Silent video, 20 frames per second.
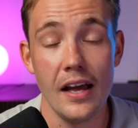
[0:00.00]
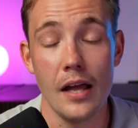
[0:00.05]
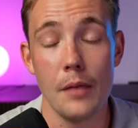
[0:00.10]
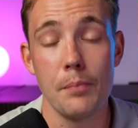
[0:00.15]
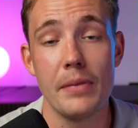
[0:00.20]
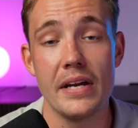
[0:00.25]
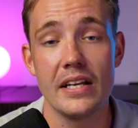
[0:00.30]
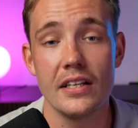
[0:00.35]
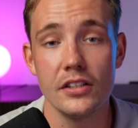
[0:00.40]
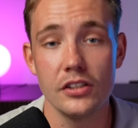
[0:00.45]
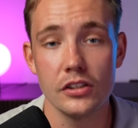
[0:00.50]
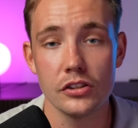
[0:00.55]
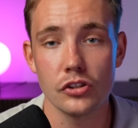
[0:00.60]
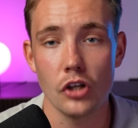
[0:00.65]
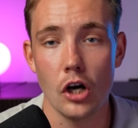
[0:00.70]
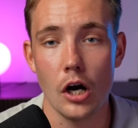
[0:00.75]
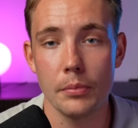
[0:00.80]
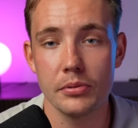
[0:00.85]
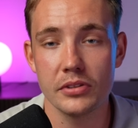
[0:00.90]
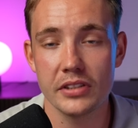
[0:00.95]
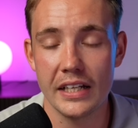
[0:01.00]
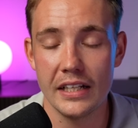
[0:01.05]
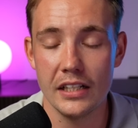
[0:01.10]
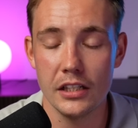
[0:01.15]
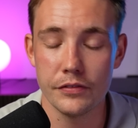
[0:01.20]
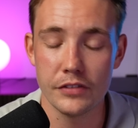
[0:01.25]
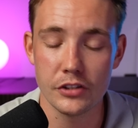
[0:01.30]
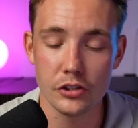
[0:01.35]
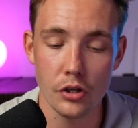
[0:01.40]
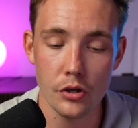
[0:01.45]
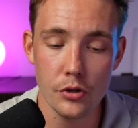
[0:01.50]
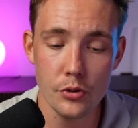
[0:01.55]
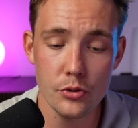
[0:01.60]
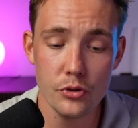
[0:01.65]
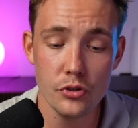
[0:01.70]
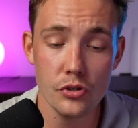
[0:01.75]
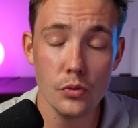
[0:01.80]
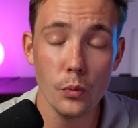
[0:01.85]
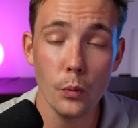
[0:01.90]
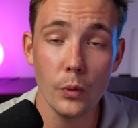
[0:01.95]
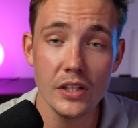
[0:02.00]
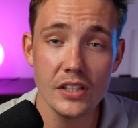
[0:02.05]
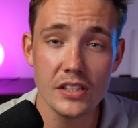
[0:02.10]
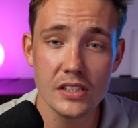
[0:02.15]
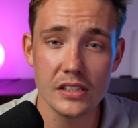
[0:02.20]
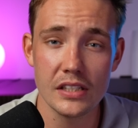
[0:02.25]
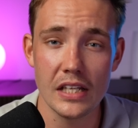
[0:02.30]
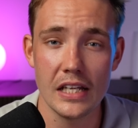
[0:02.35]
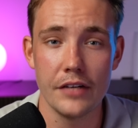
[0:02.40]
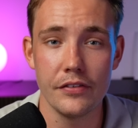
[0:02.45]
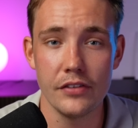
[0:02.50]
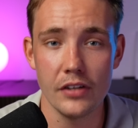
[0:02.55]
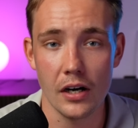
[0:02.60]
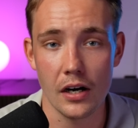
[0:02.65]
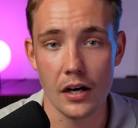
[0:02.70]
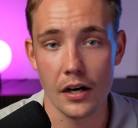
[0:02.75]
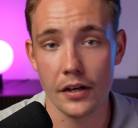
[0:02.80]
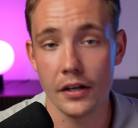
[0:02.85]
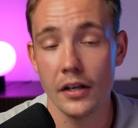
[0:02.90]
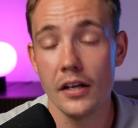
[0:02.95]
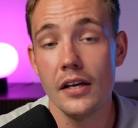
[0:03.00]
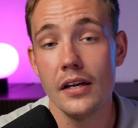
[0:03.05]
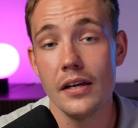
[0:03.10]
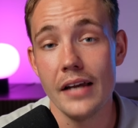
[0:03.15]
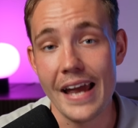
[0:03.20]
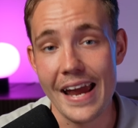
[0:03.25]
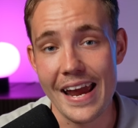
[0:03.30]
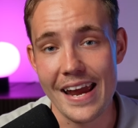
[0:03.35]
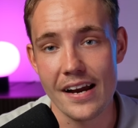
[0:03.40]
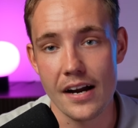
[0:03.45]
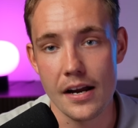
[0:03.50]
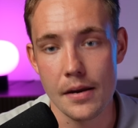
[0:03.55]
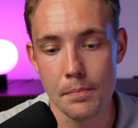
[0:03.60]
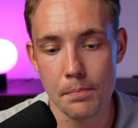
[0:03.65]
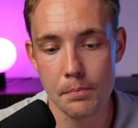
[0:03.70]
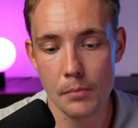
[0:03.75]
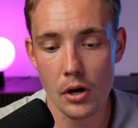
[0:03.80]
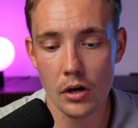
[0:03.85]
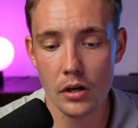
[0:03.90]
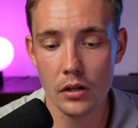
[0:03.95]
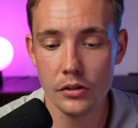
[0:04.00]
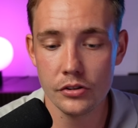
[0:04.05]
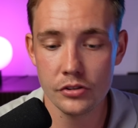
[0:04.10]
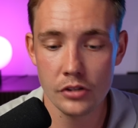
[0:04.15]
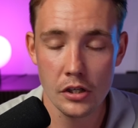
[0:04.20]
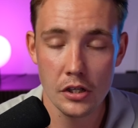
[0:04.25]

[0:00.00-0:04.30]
and basically just upscale the resolution with state-of-the-art A I models.